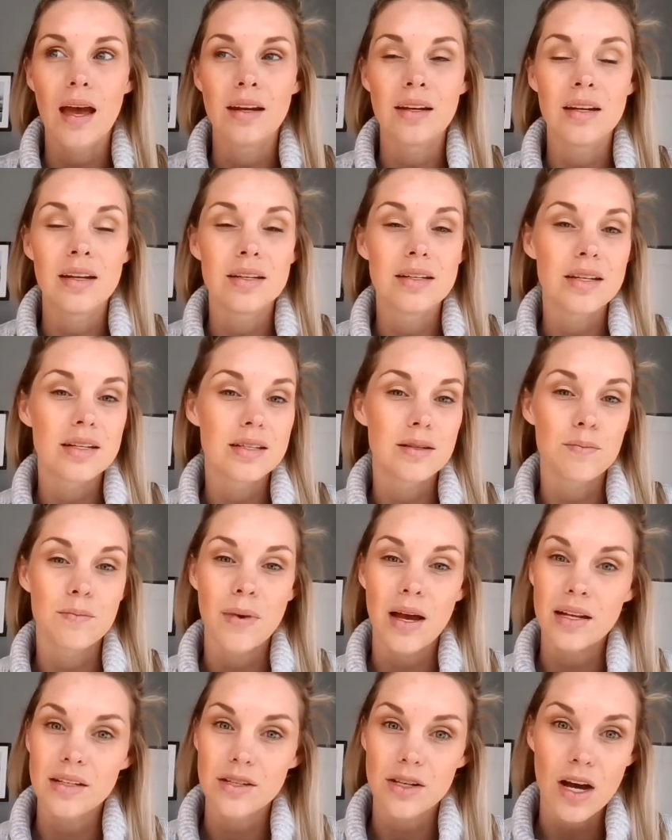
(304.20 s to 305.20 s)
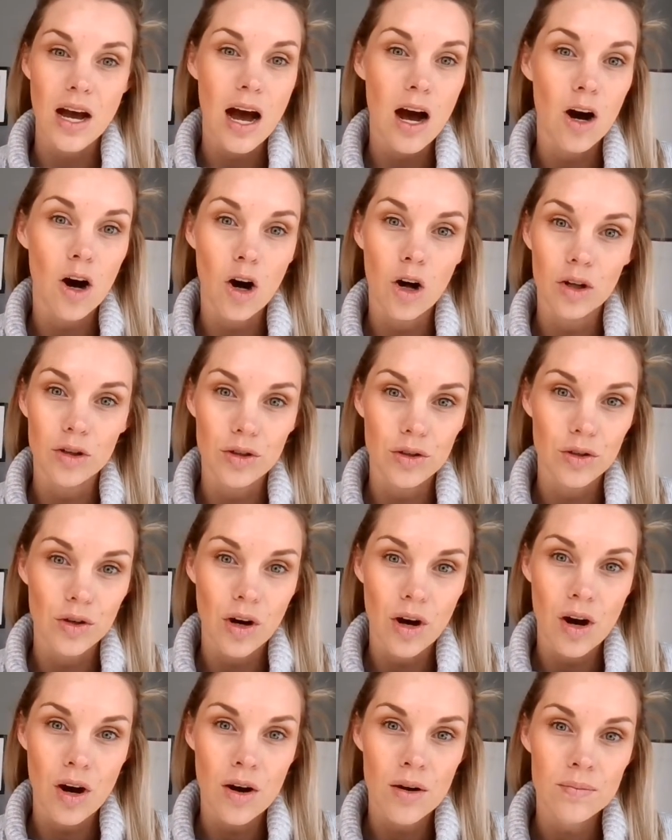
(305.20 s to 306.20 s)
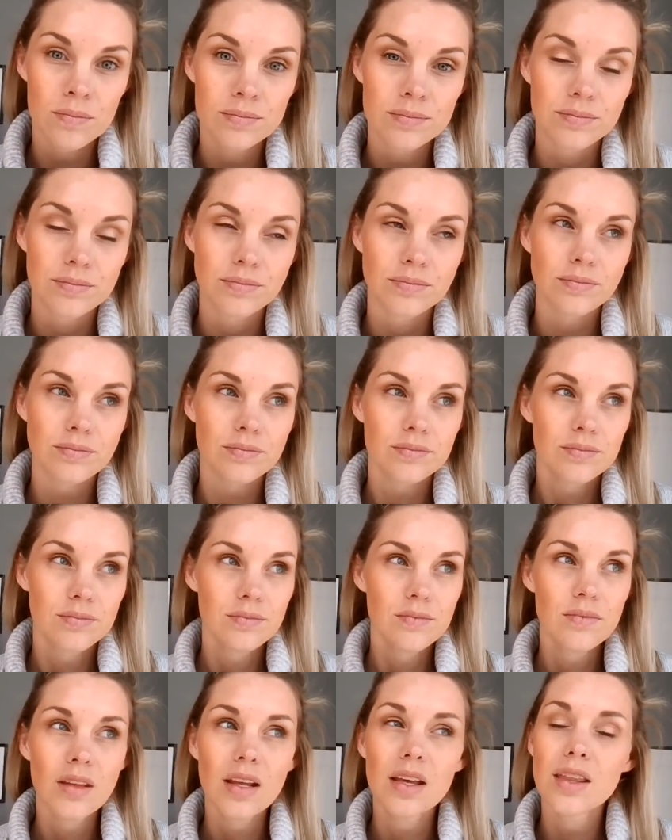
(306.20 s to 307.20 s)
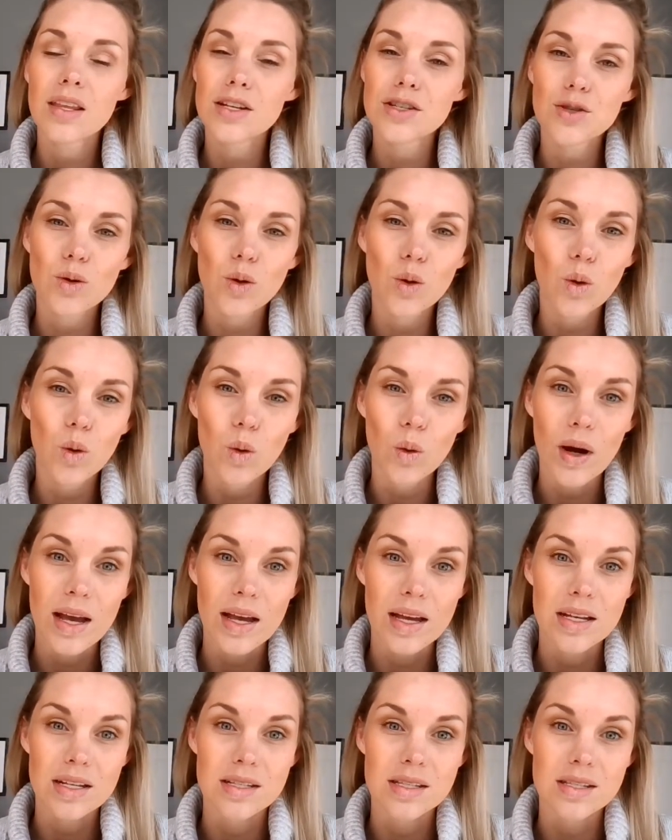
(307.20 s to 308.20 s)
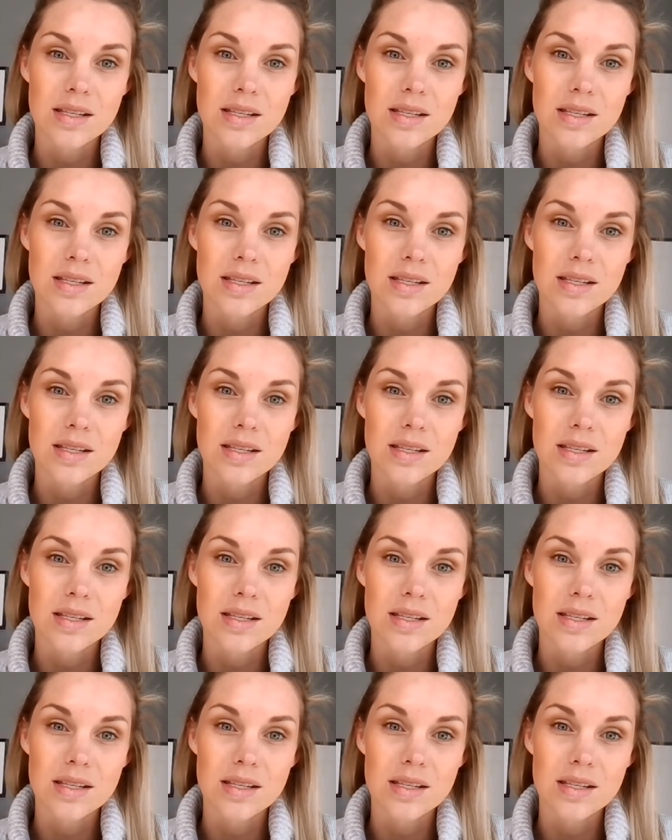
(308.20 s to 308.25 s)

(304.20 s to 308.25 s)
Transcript: doesn't matter how old you are, there's always